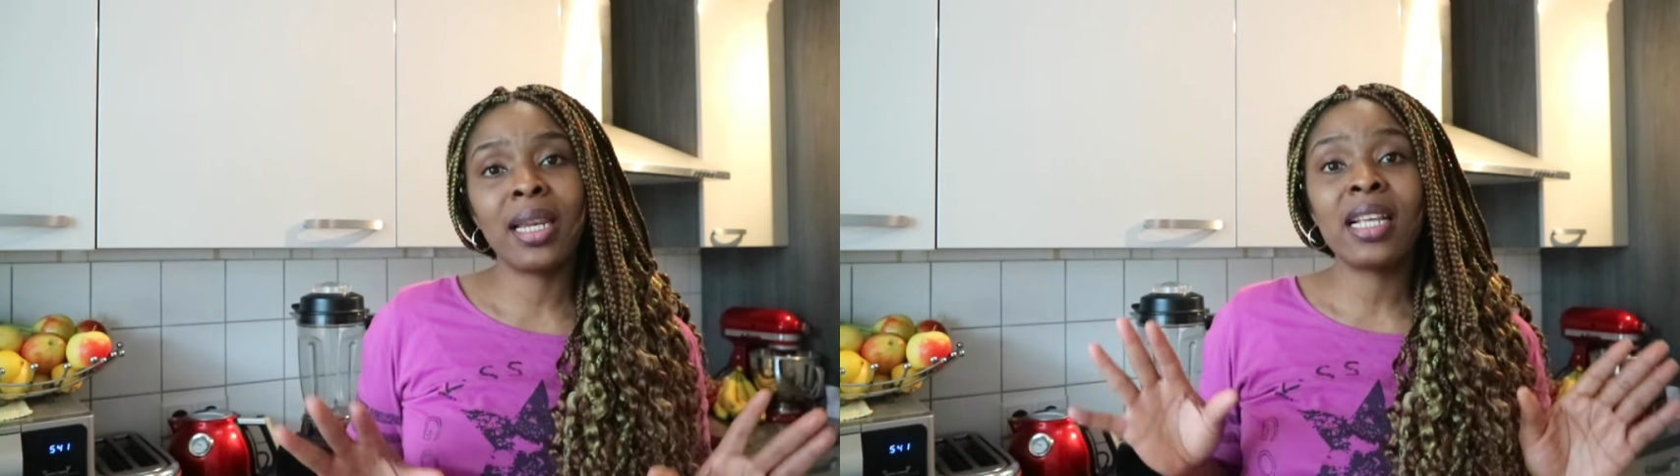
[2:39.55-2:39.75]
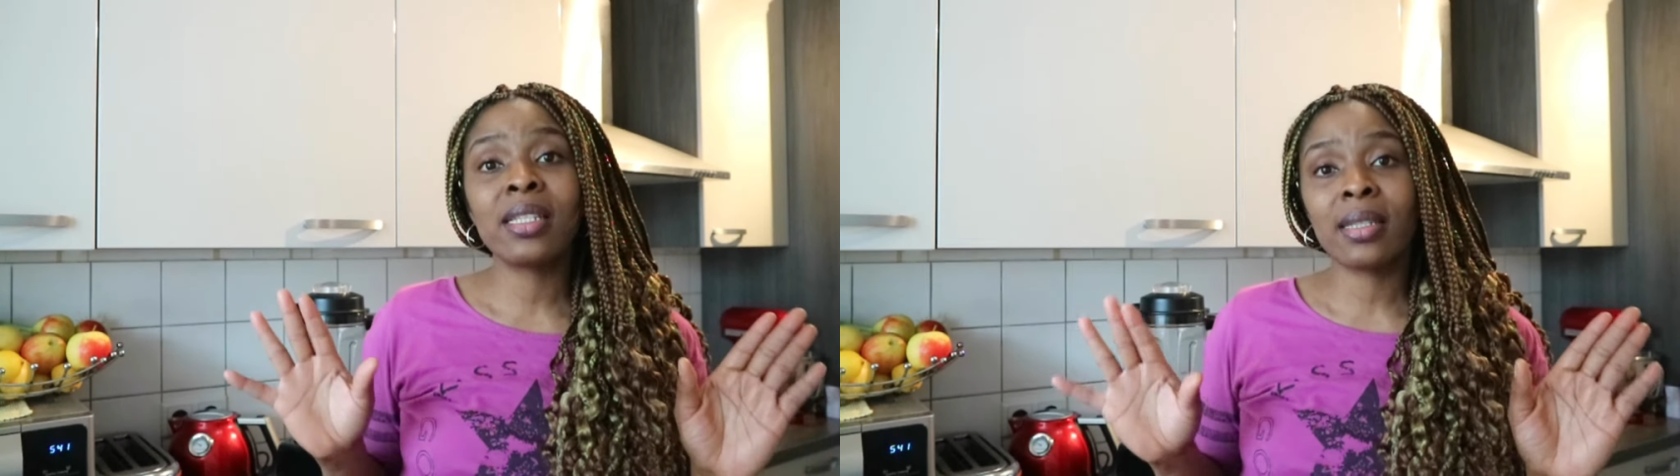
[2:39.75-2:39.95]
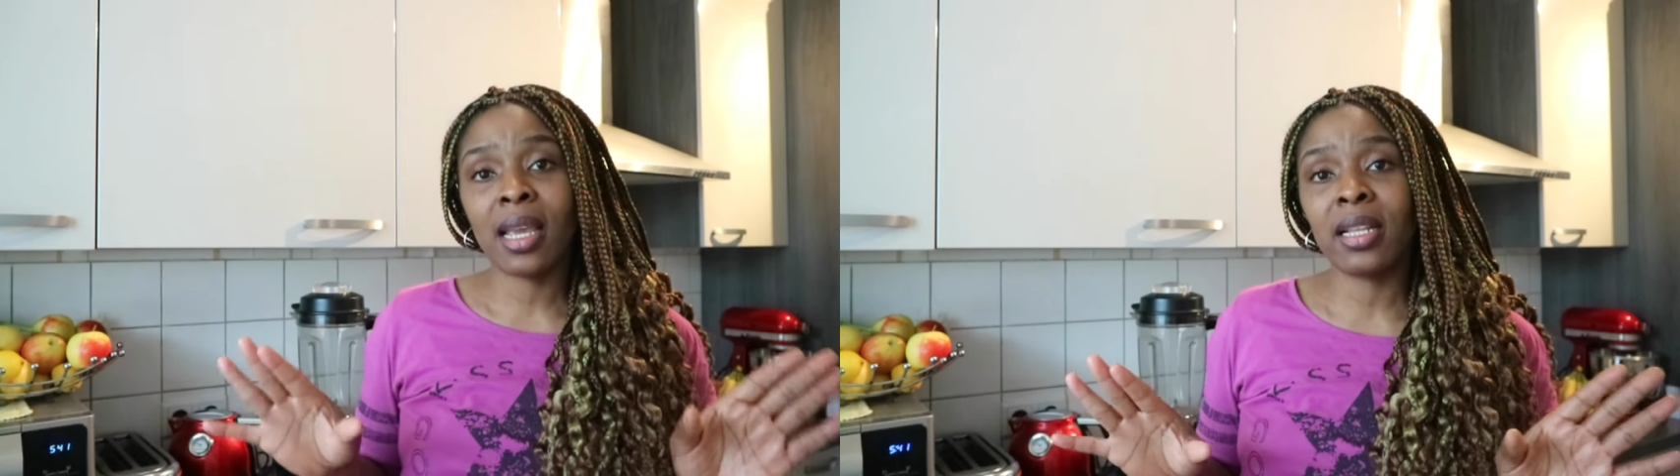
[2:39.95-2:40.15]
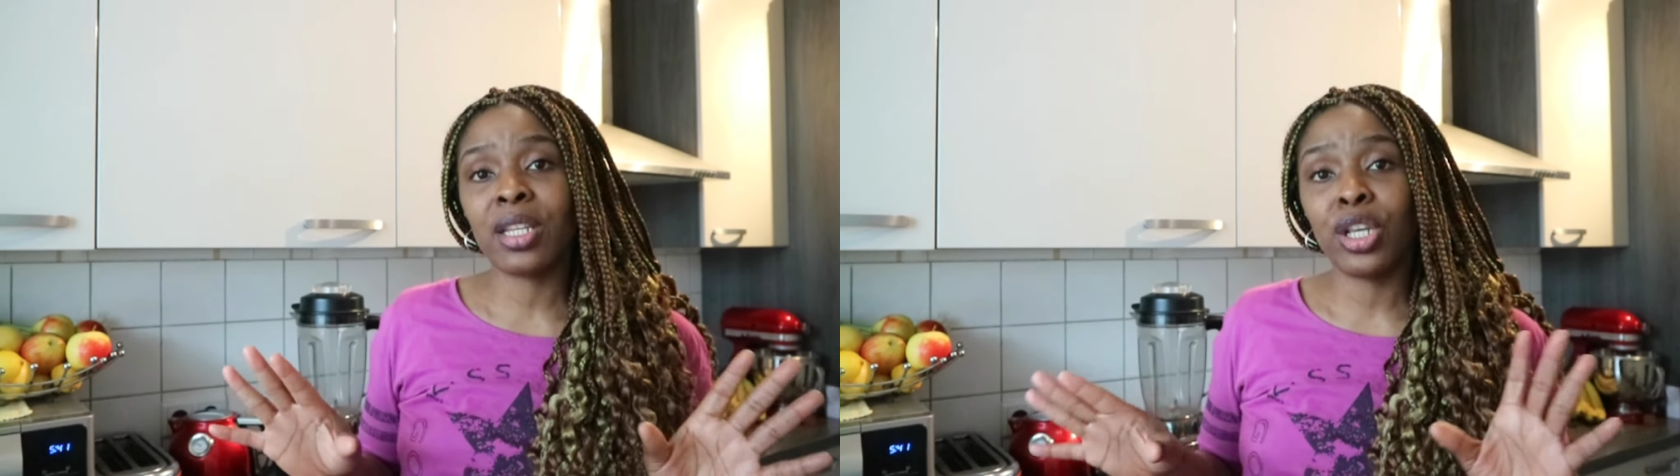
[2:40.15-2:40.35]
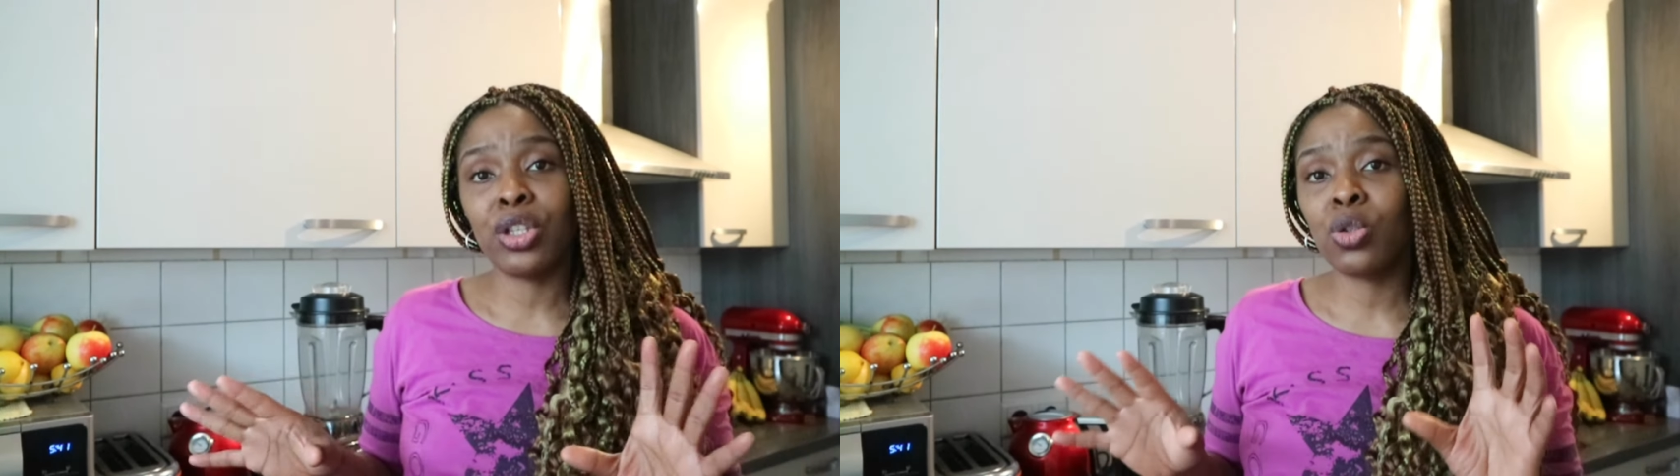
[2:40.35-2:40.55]
let's
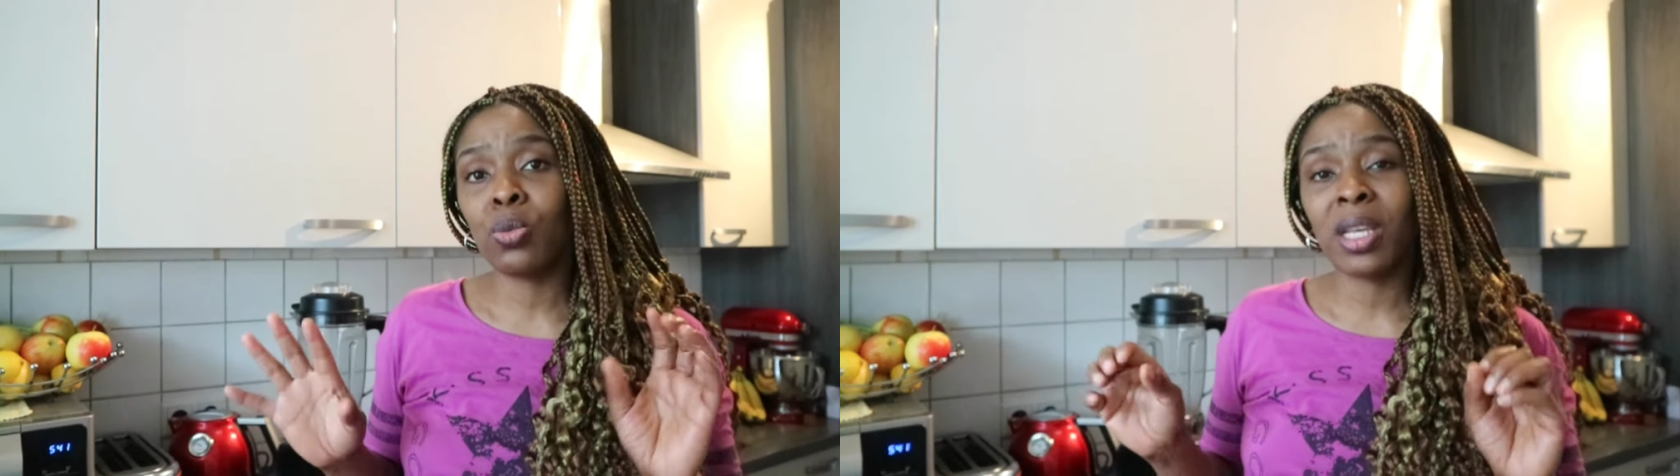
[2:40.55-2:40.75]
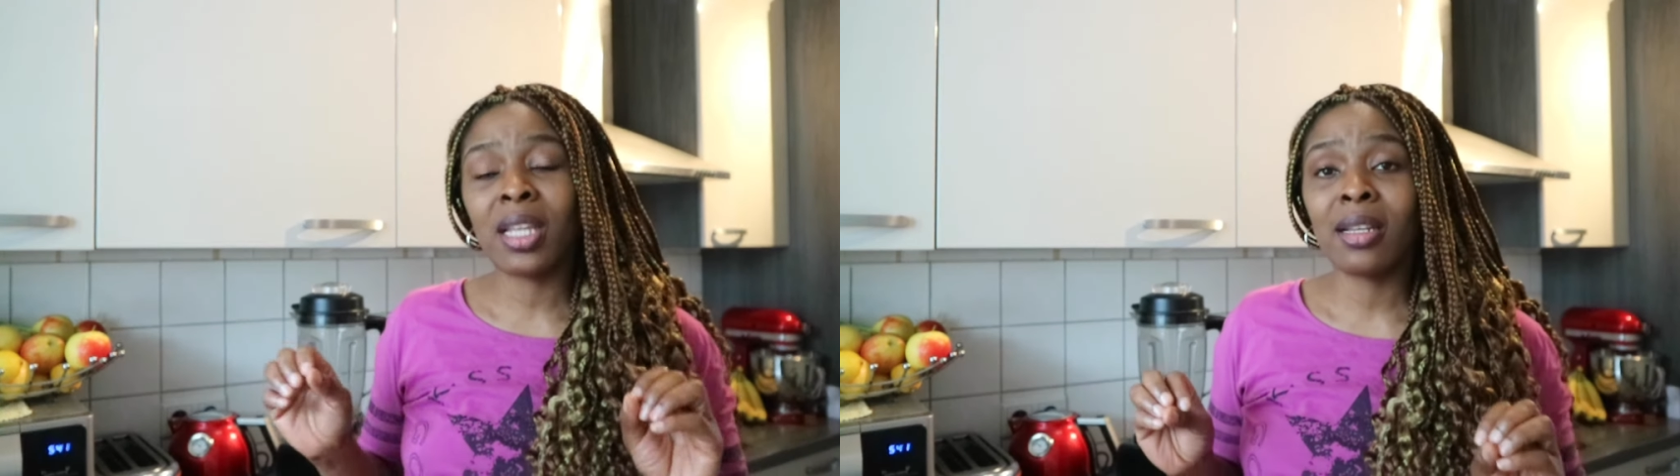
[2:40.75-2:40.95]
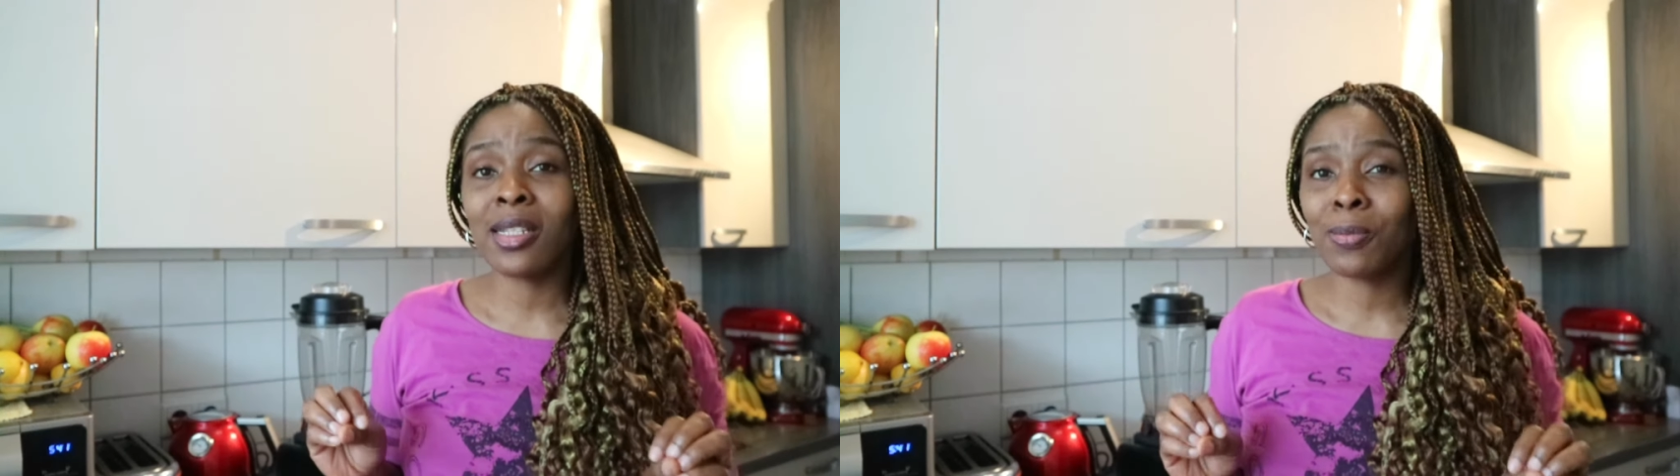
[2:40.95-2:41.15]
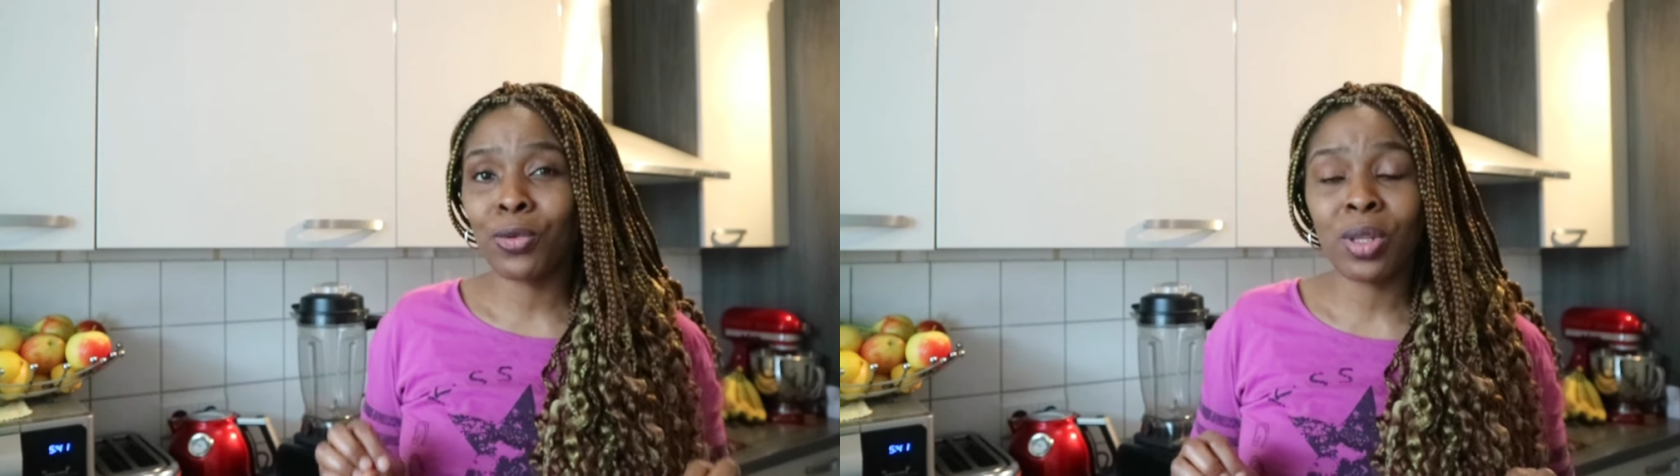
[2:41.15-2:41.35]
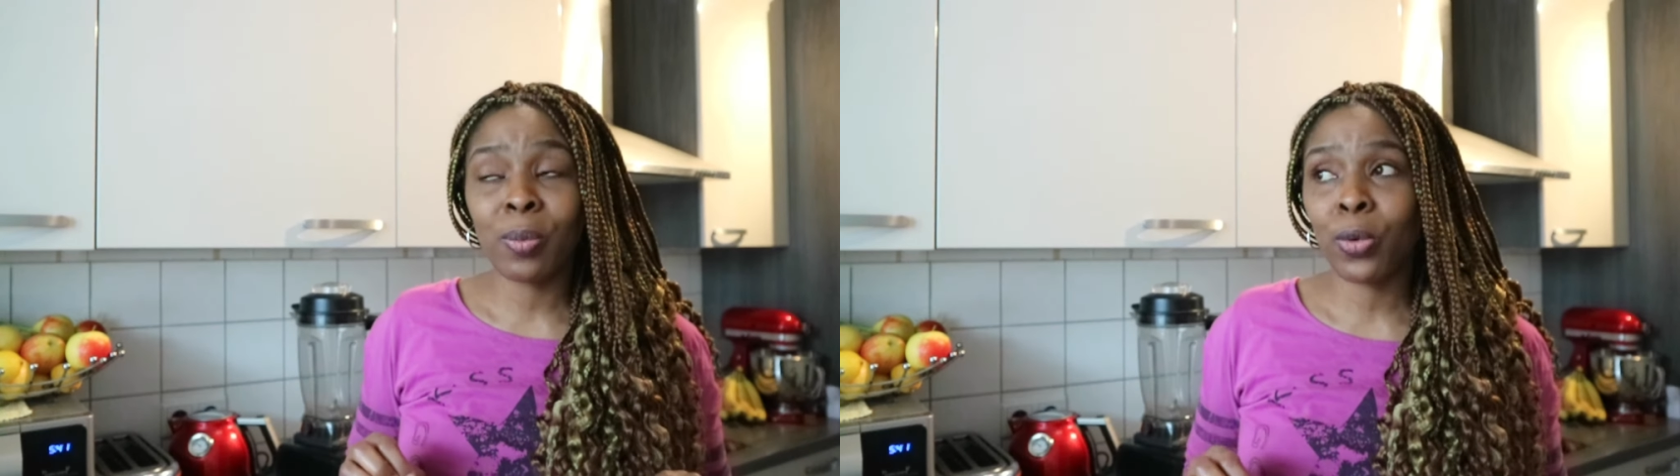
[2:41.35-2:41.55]
get into making this
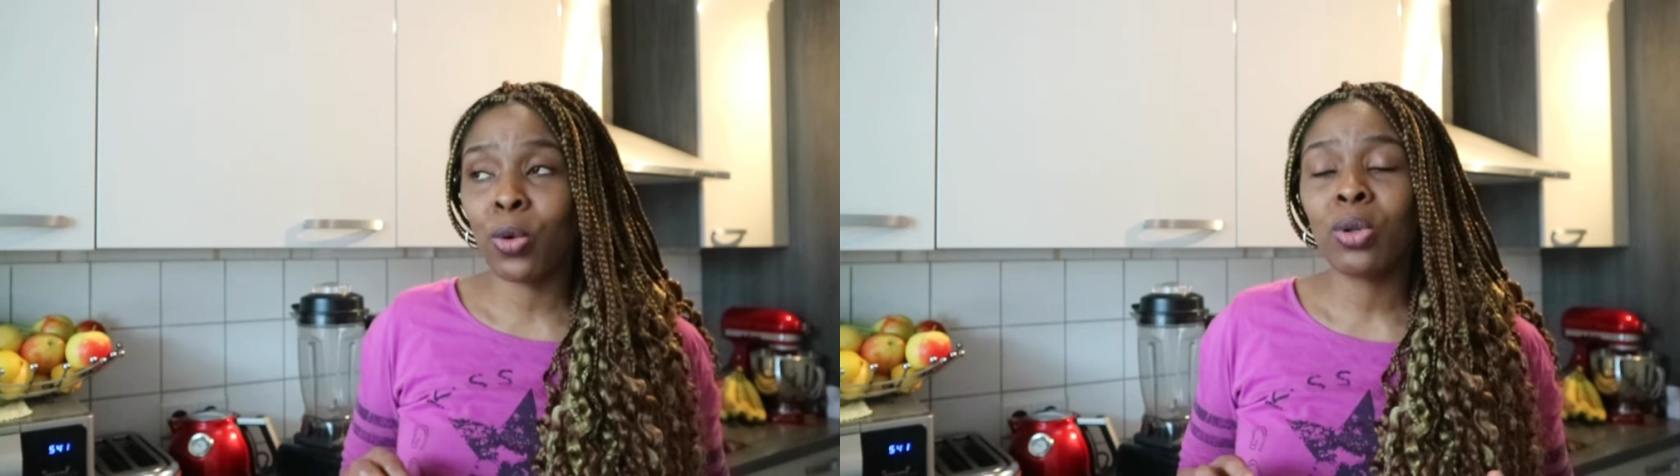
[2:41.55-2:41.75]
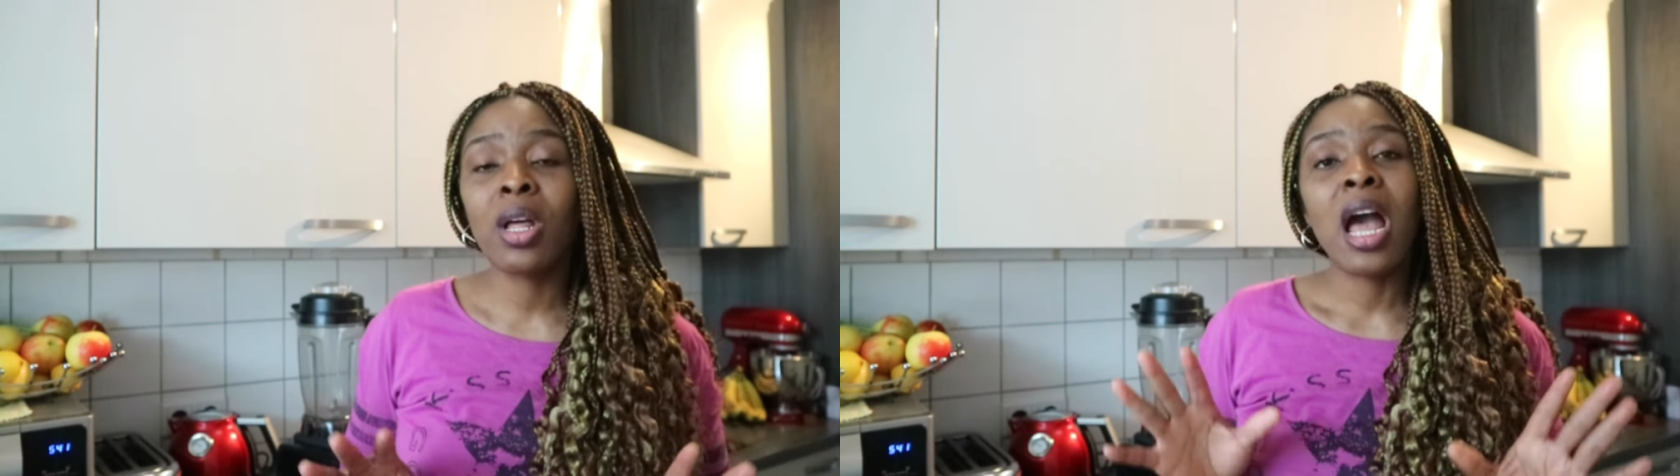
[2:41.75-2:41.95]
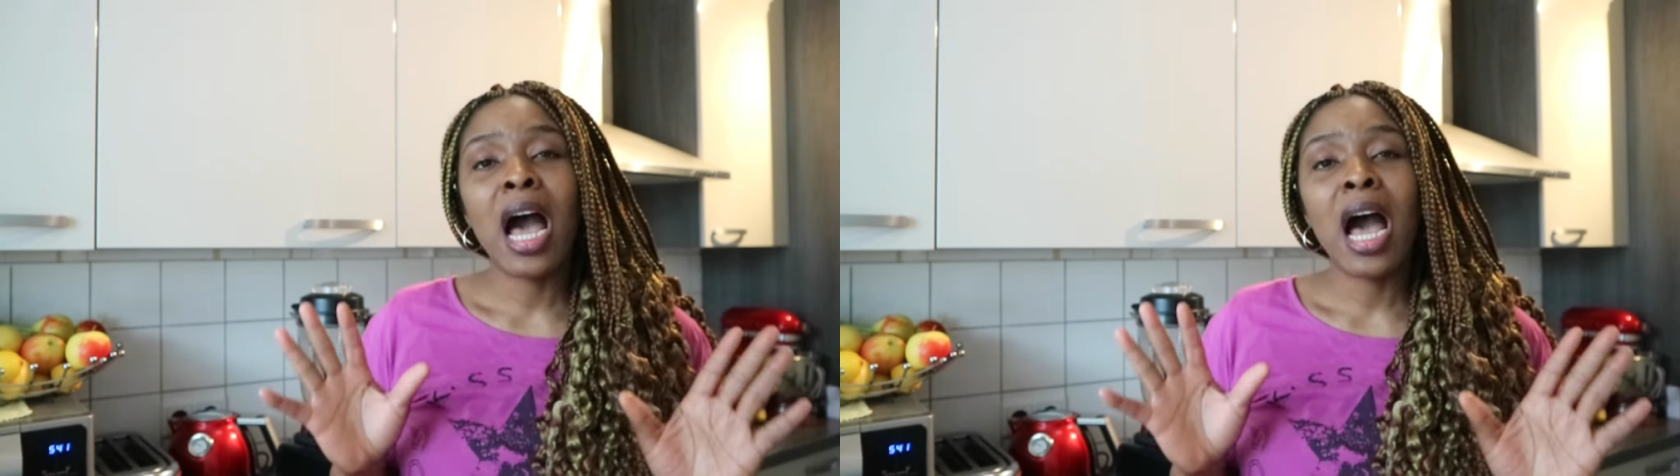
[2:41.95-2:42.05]
smoothie bowl.